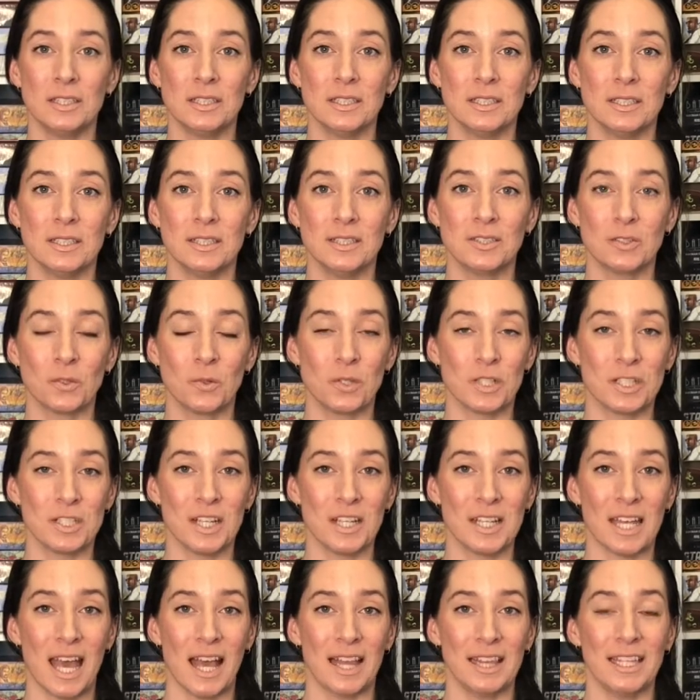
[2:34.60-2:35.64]
Scores are
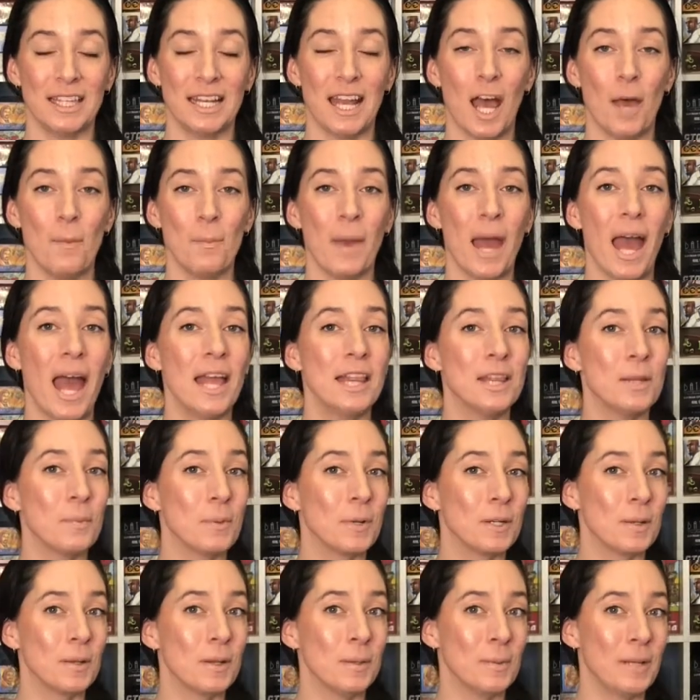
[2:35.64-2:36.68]
tallied up, and
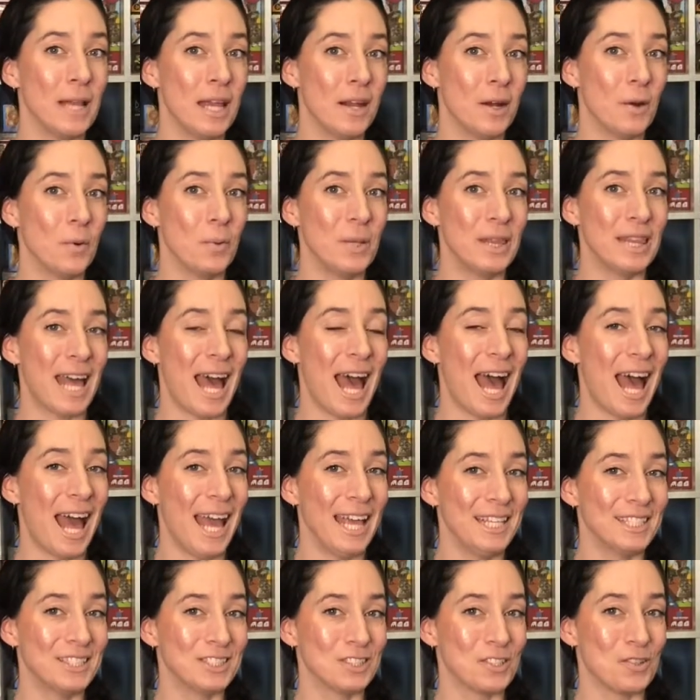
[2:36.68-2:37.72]
the player with the
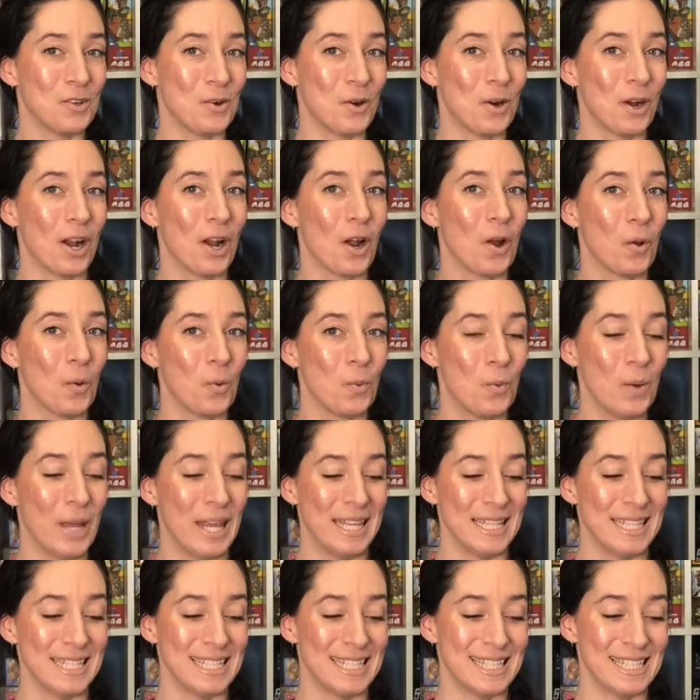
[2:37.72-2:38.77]
highest score
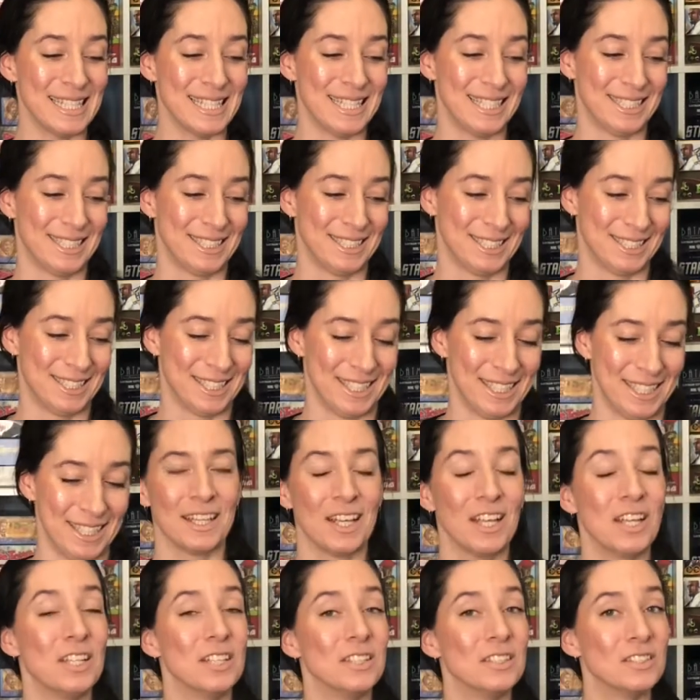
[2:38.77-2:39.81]
wins.
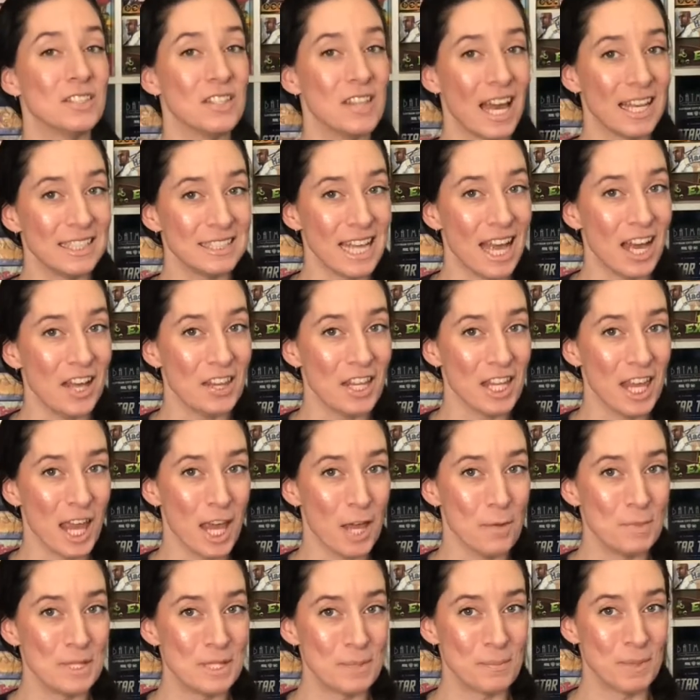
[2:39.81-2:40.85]
So that's how the
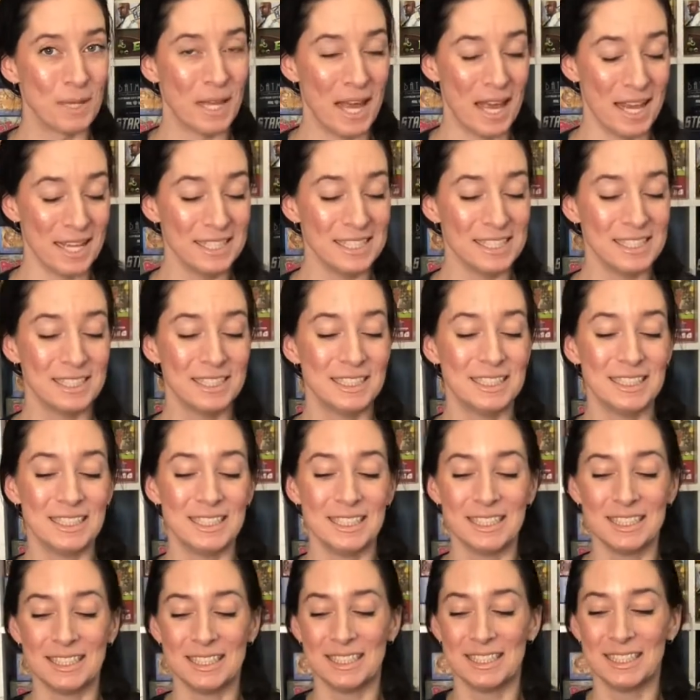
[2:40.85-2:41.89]
game is played.
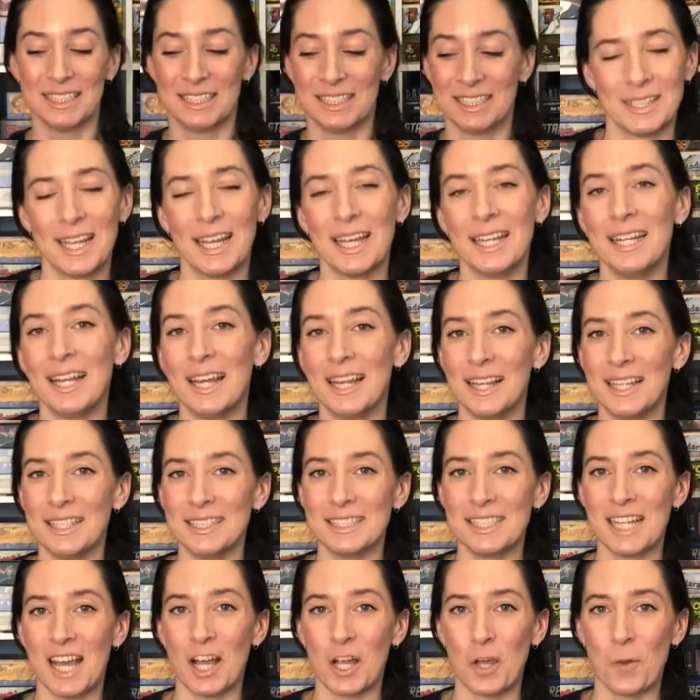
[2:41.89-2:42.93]
Now let's
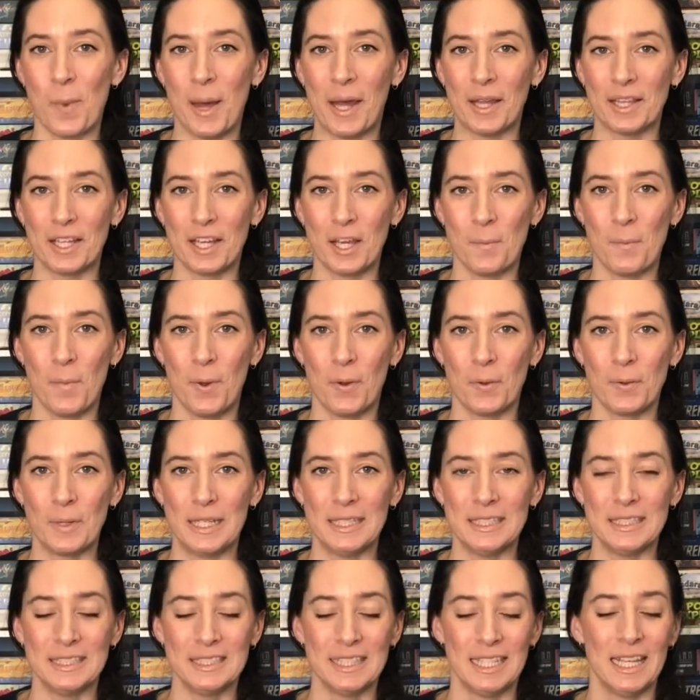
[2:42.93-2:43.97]
talk about the
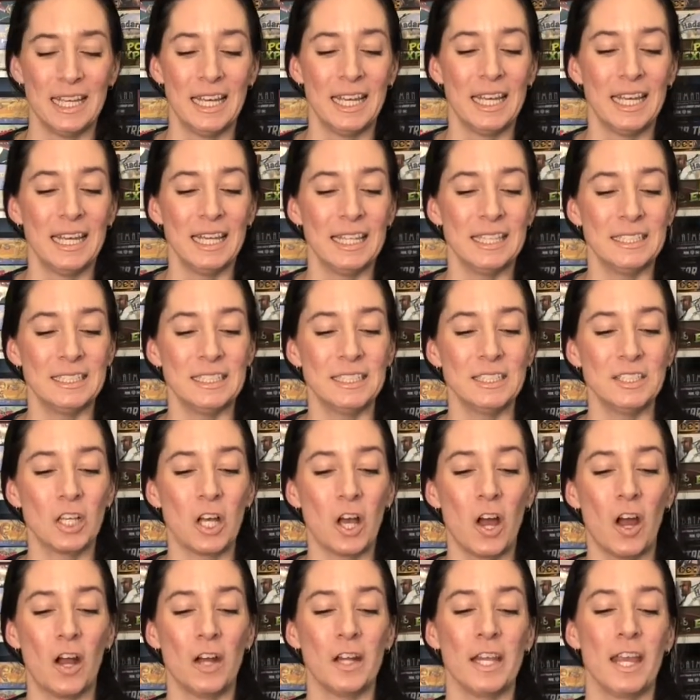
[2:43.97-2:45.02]
components. This is a
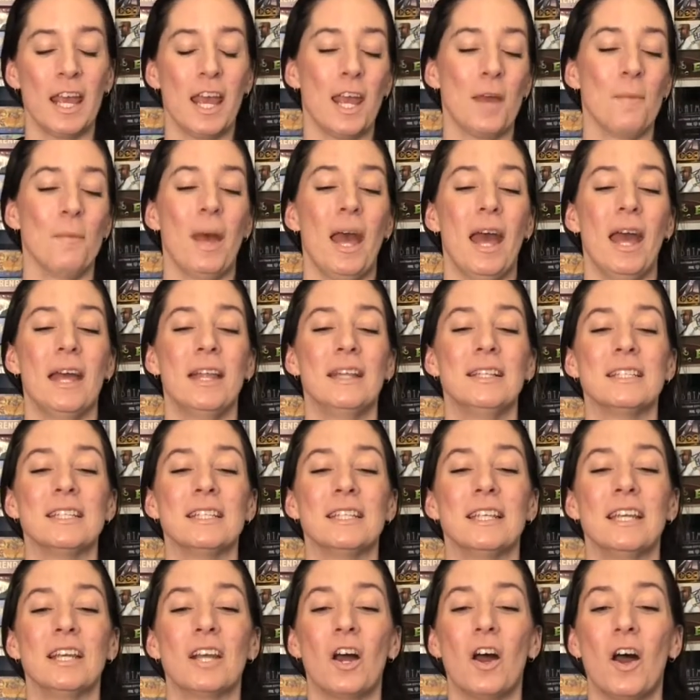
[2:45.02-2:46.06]
card game, and
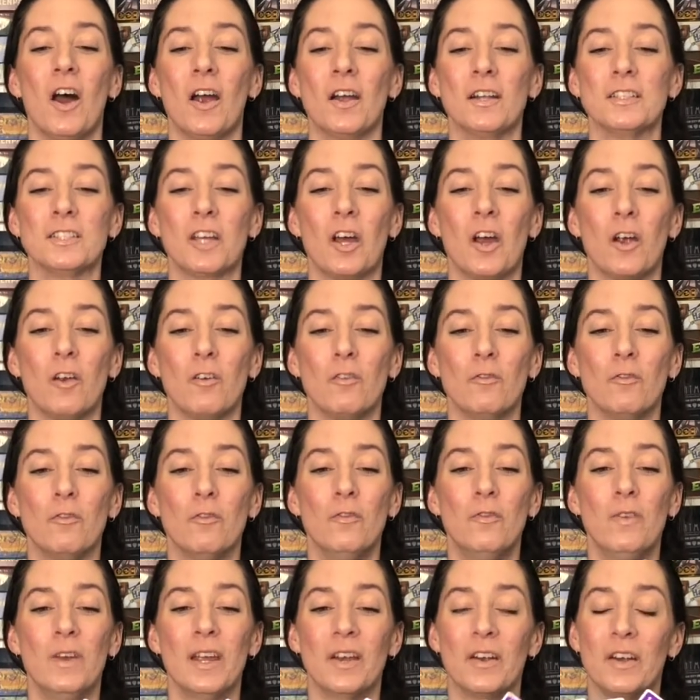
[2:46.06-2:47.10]
the cards are
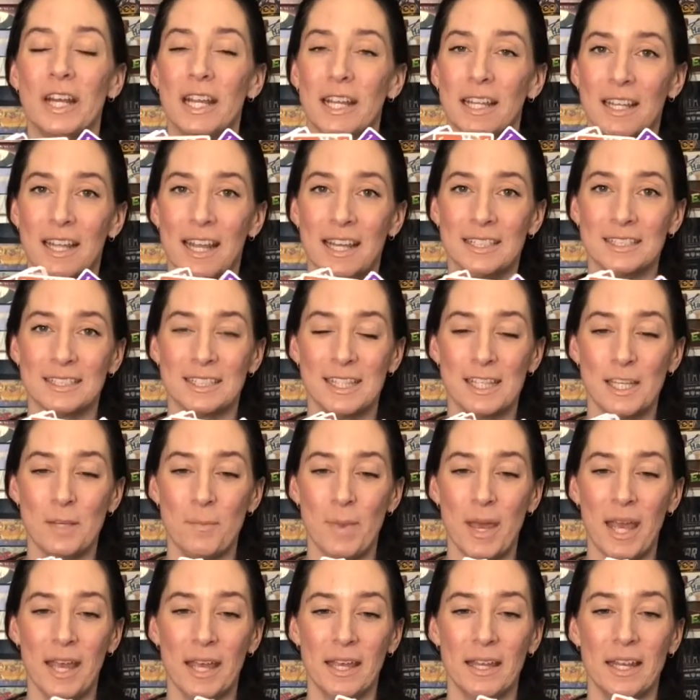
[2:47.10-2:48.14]
very nicely
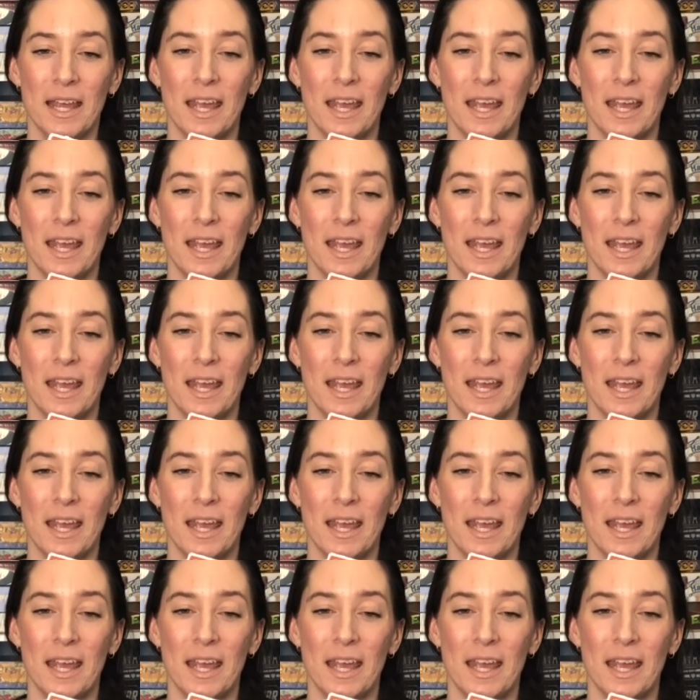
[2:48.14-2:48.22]
made,